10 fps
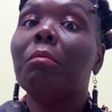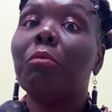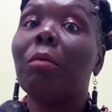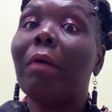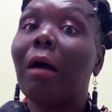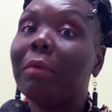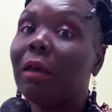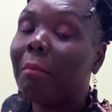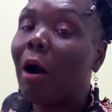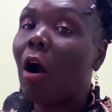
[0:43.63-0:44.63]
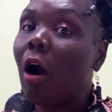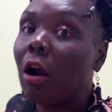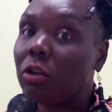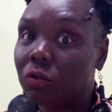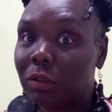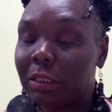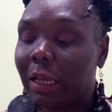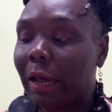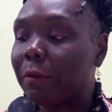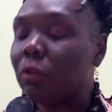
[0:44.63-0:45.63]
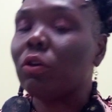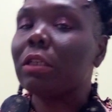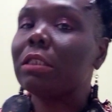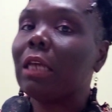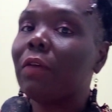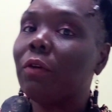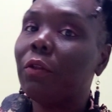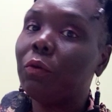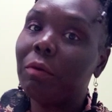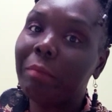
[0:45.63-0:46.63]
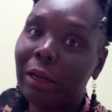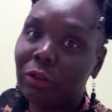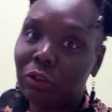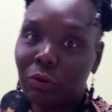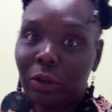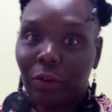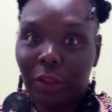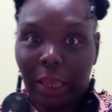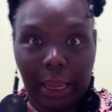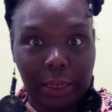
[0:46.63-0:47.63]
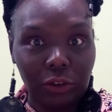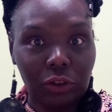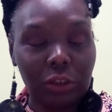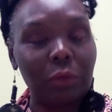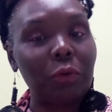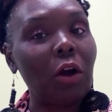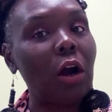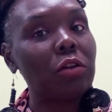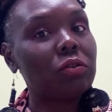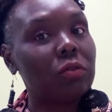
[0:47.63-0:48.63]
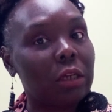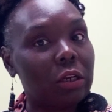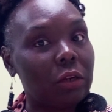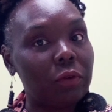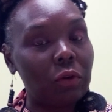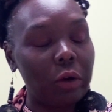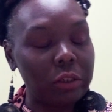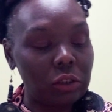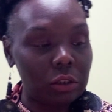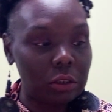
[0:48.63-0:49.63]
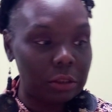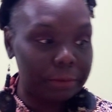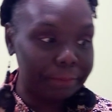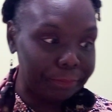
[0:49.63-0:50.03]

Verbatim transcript: more about me and my artistry side, then you can stay for the remainder to hear the answers in regards to the interview questions.